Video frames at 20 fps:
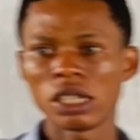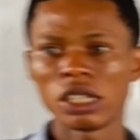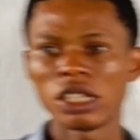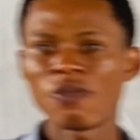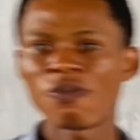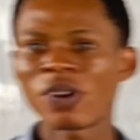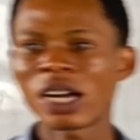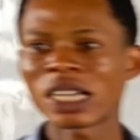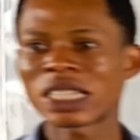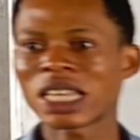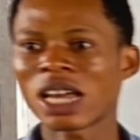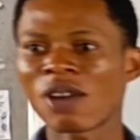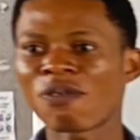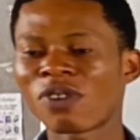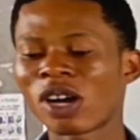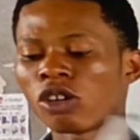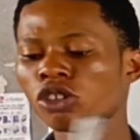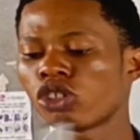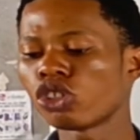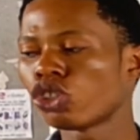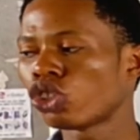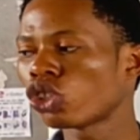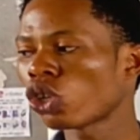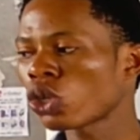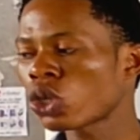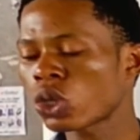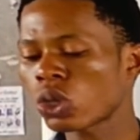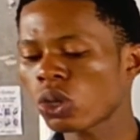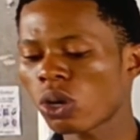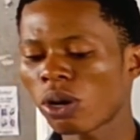The fats are found
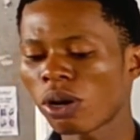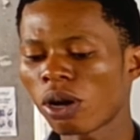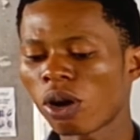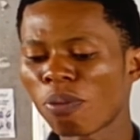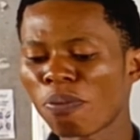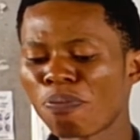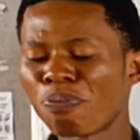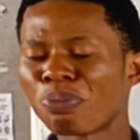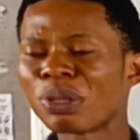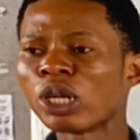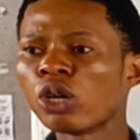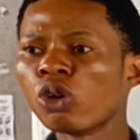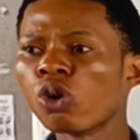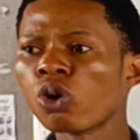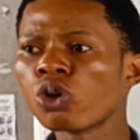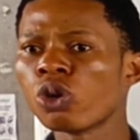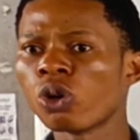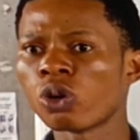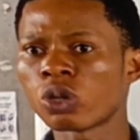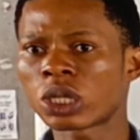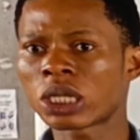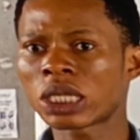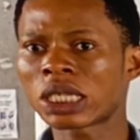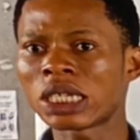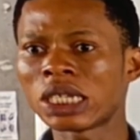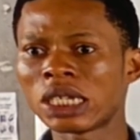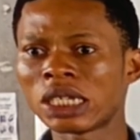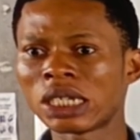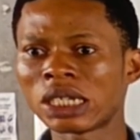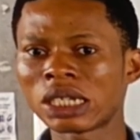just below your
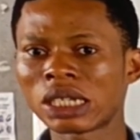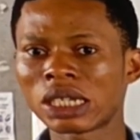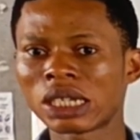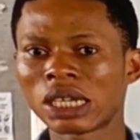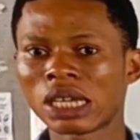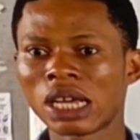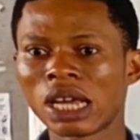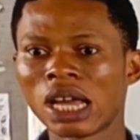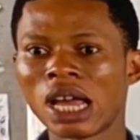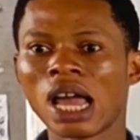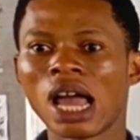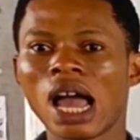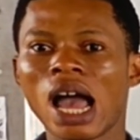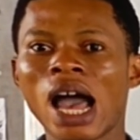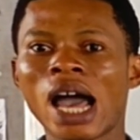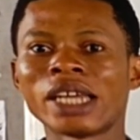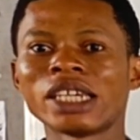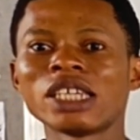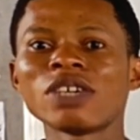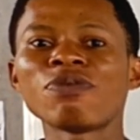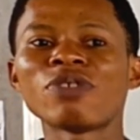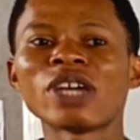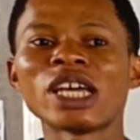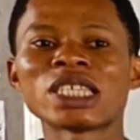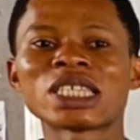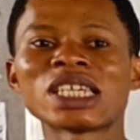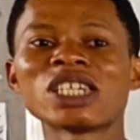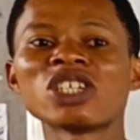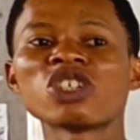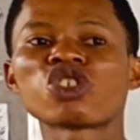skin. And if there
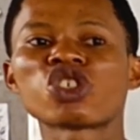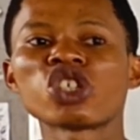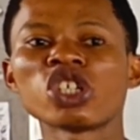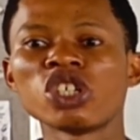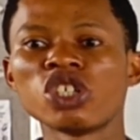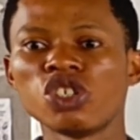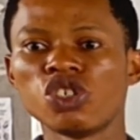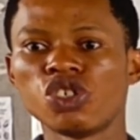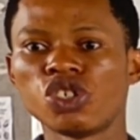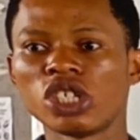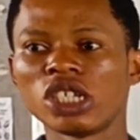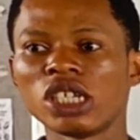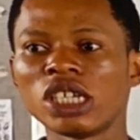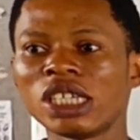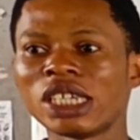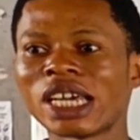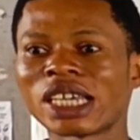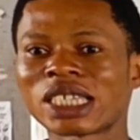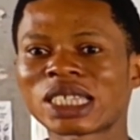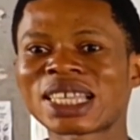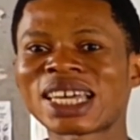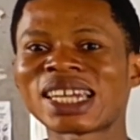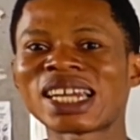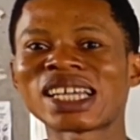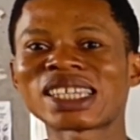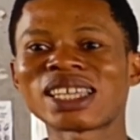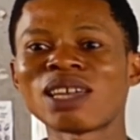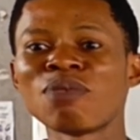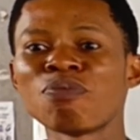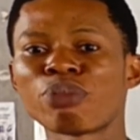is any change in
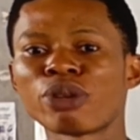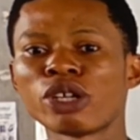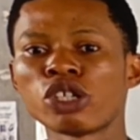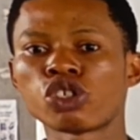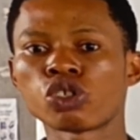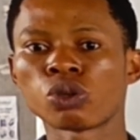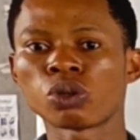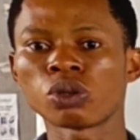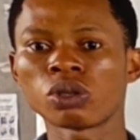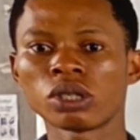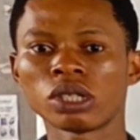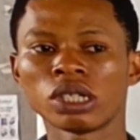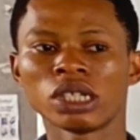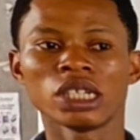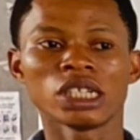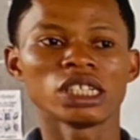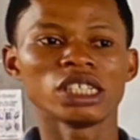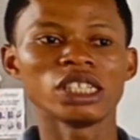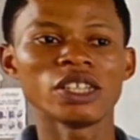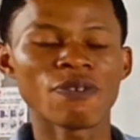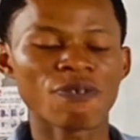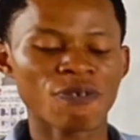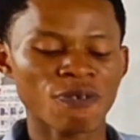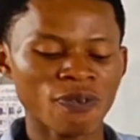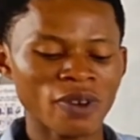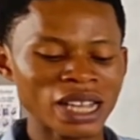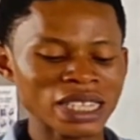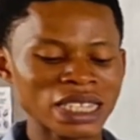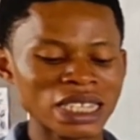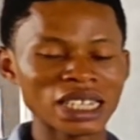external temperature, the
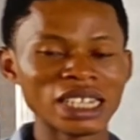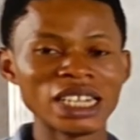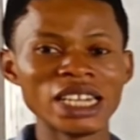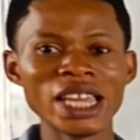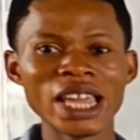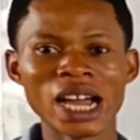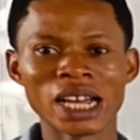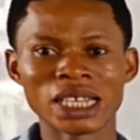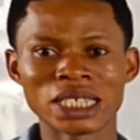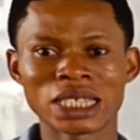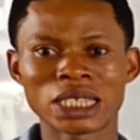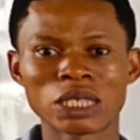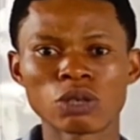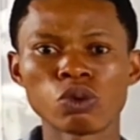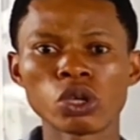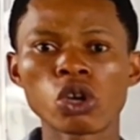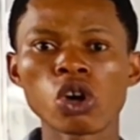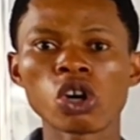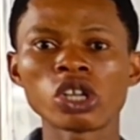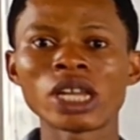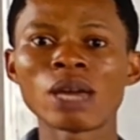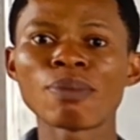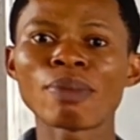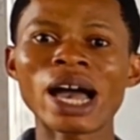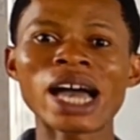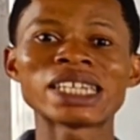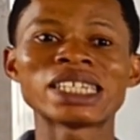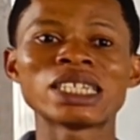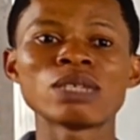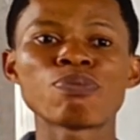fat layers, we call them
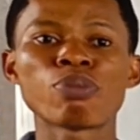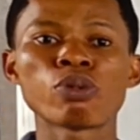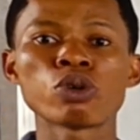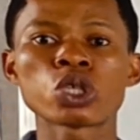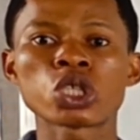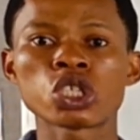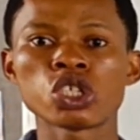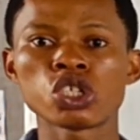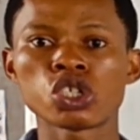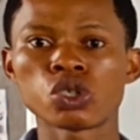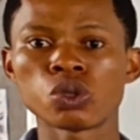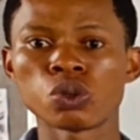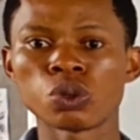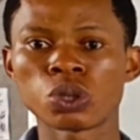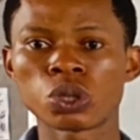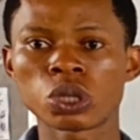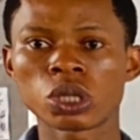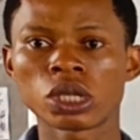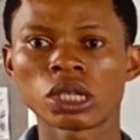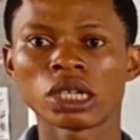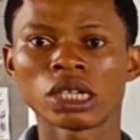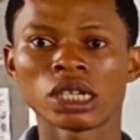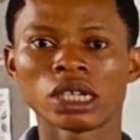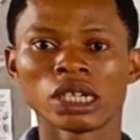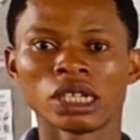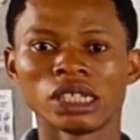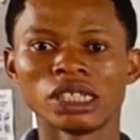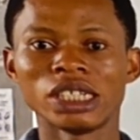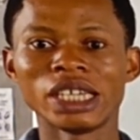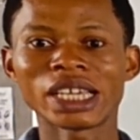adipose tissues,
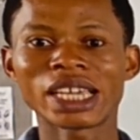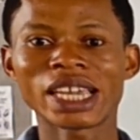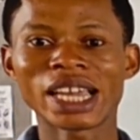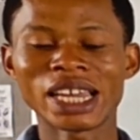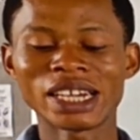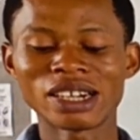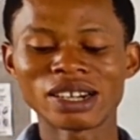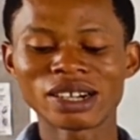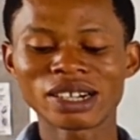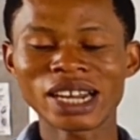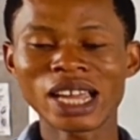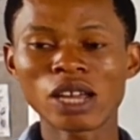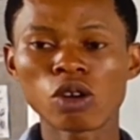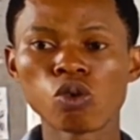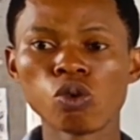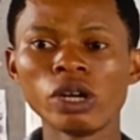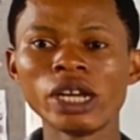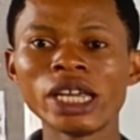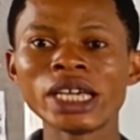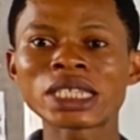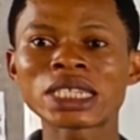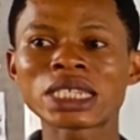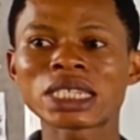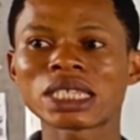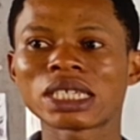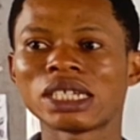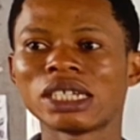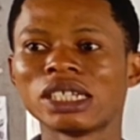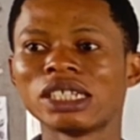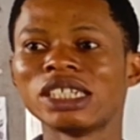they can regulate
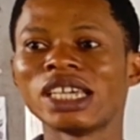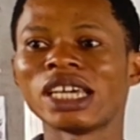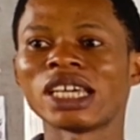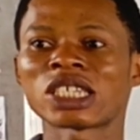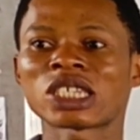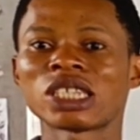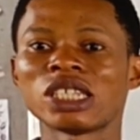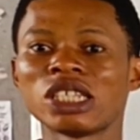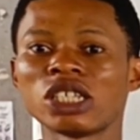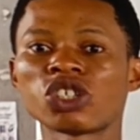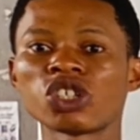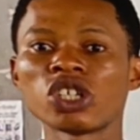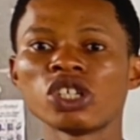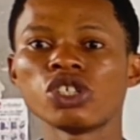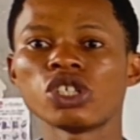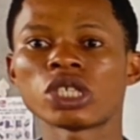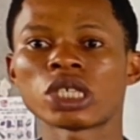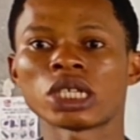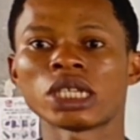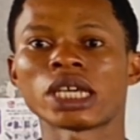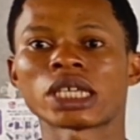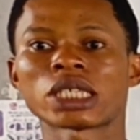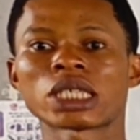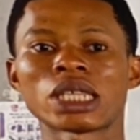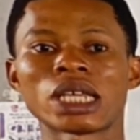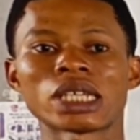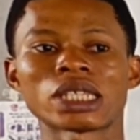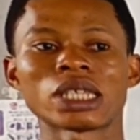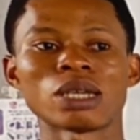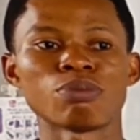the, the changes in
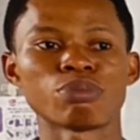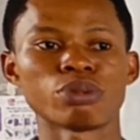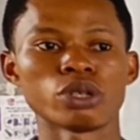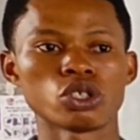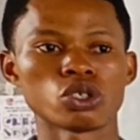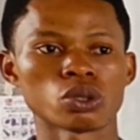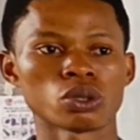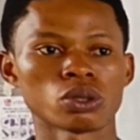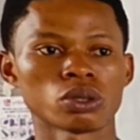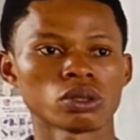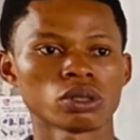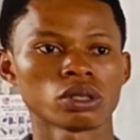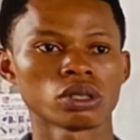external temperature.